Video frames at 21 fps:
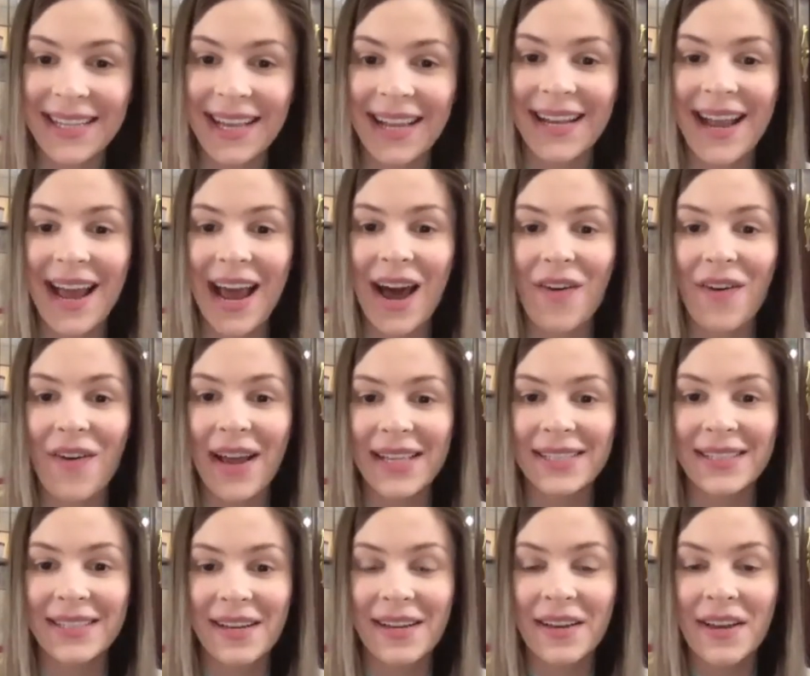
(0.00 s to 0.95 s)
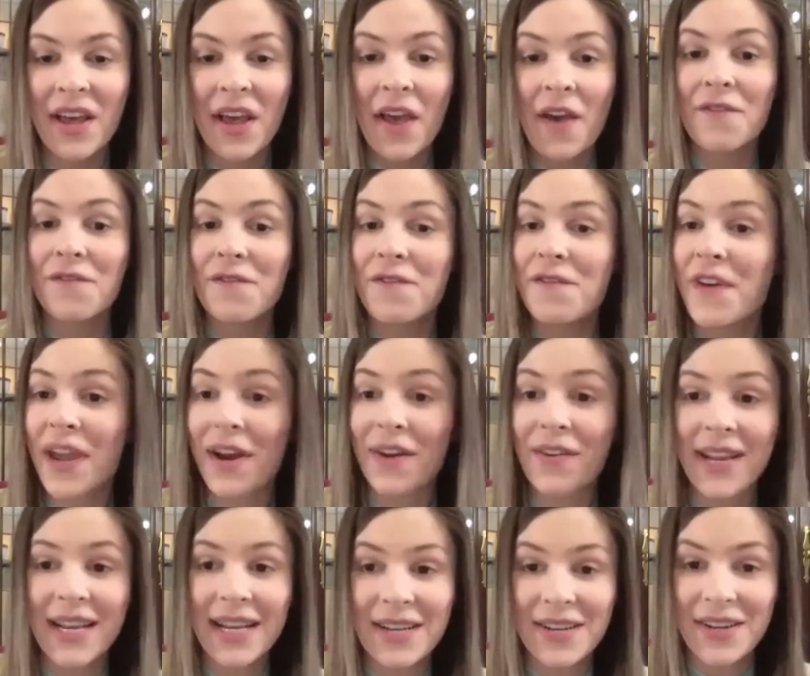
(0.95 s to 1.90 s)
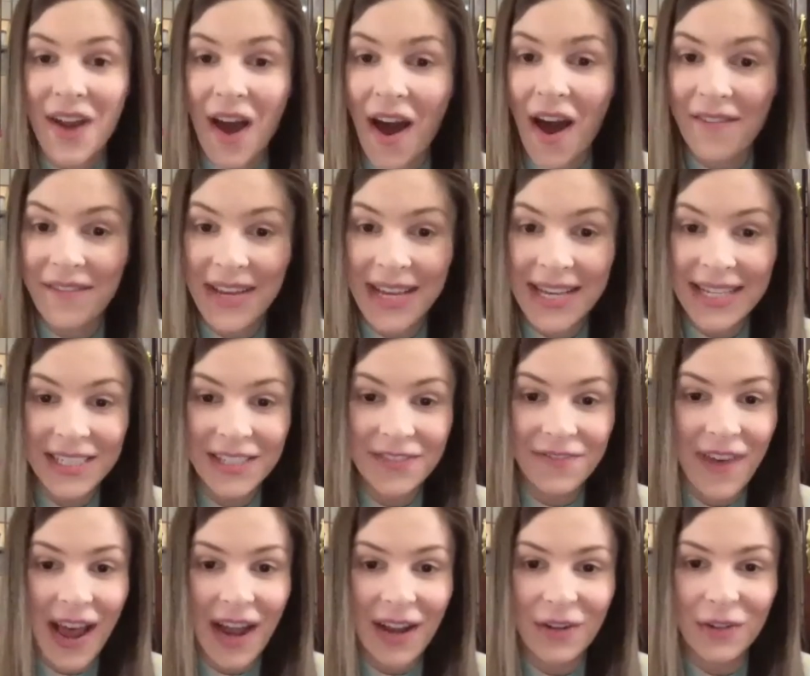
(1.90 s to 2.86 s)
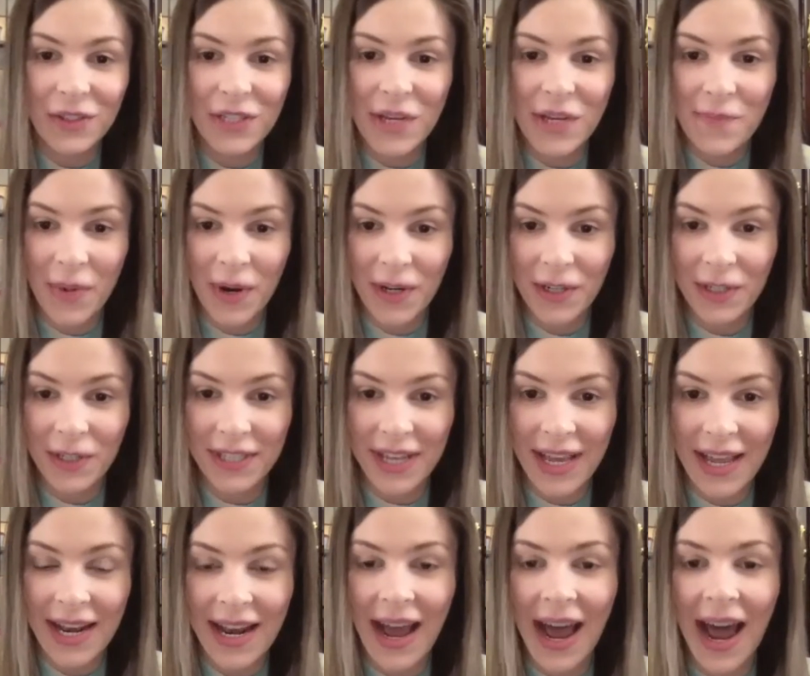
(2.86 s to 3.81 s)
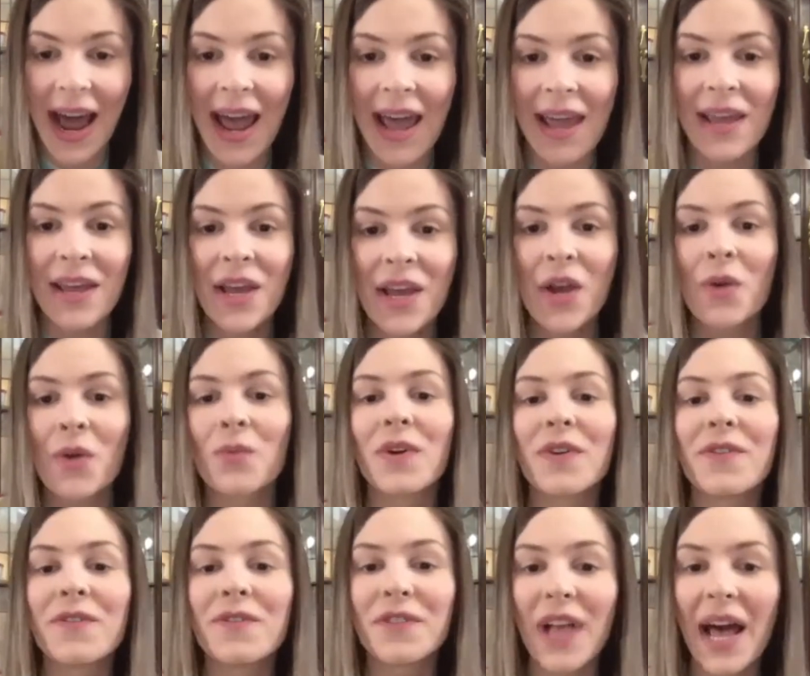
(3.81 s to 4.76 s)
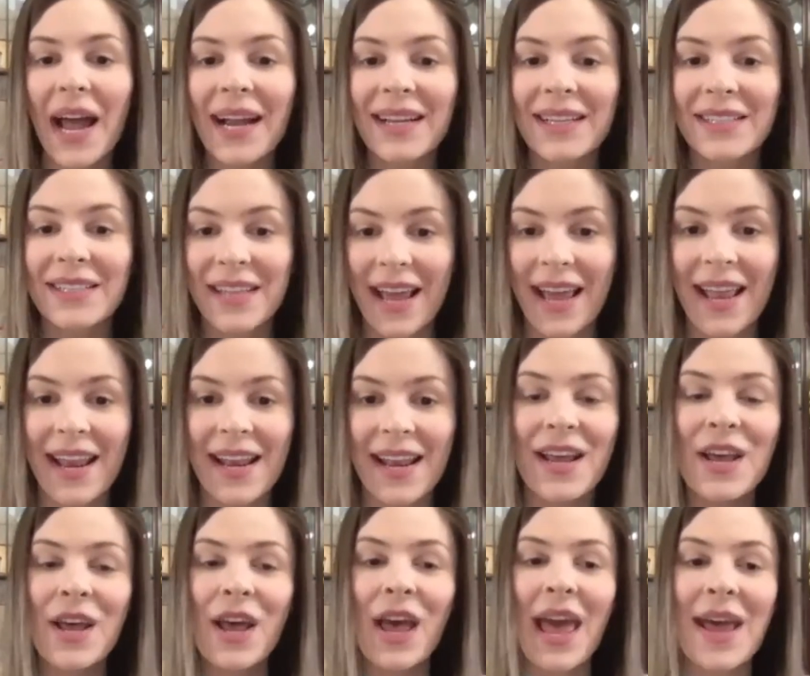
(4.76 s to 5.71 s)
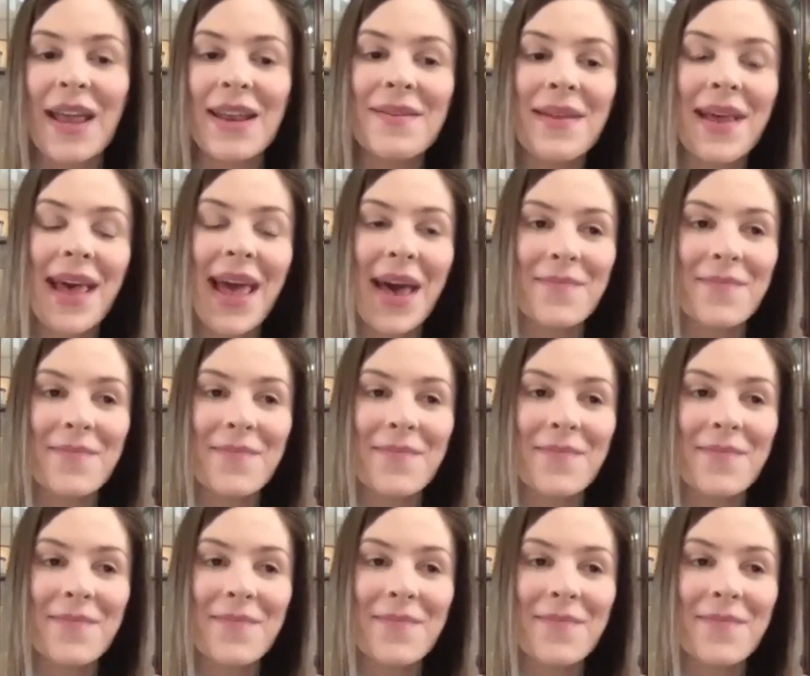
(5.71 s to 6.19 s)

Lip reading: And now as a very novice faculty person, I reflect and am